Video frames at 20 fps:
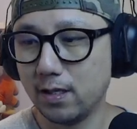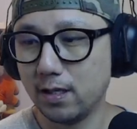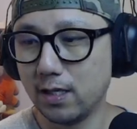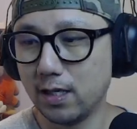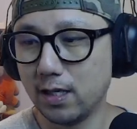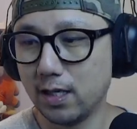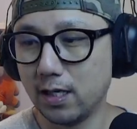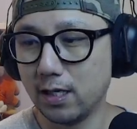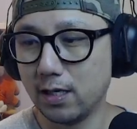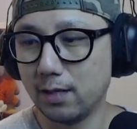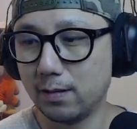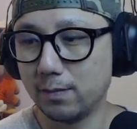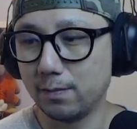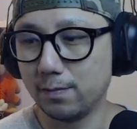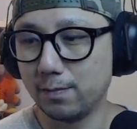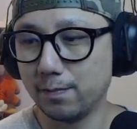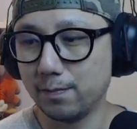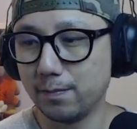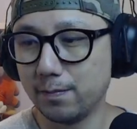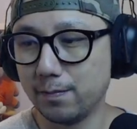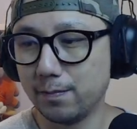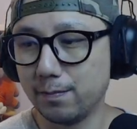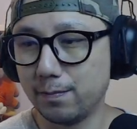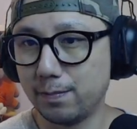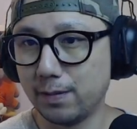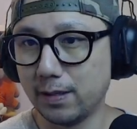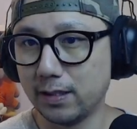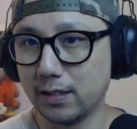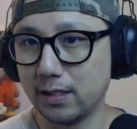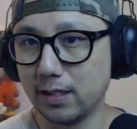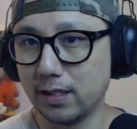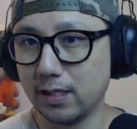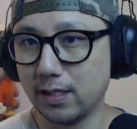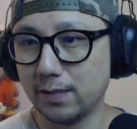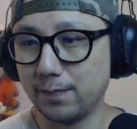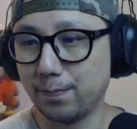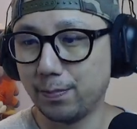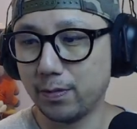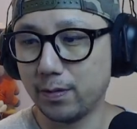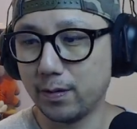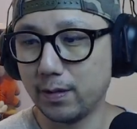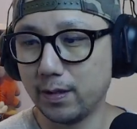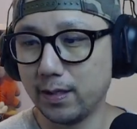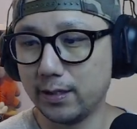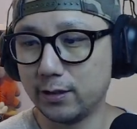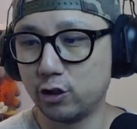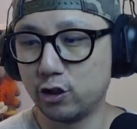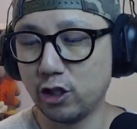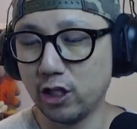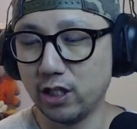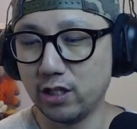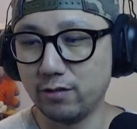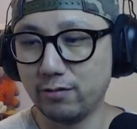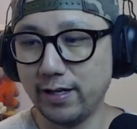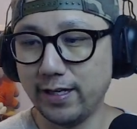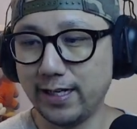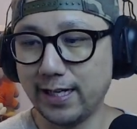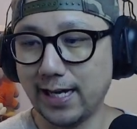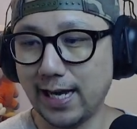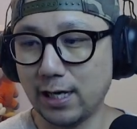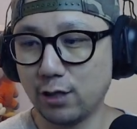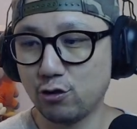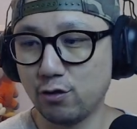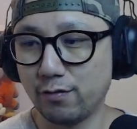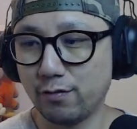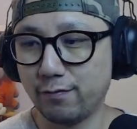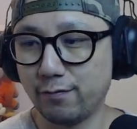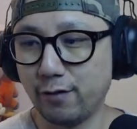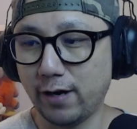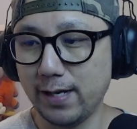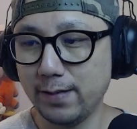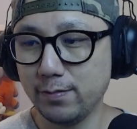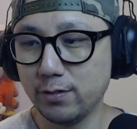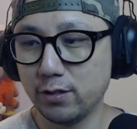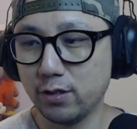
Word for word: Um, but it's generating extra frames,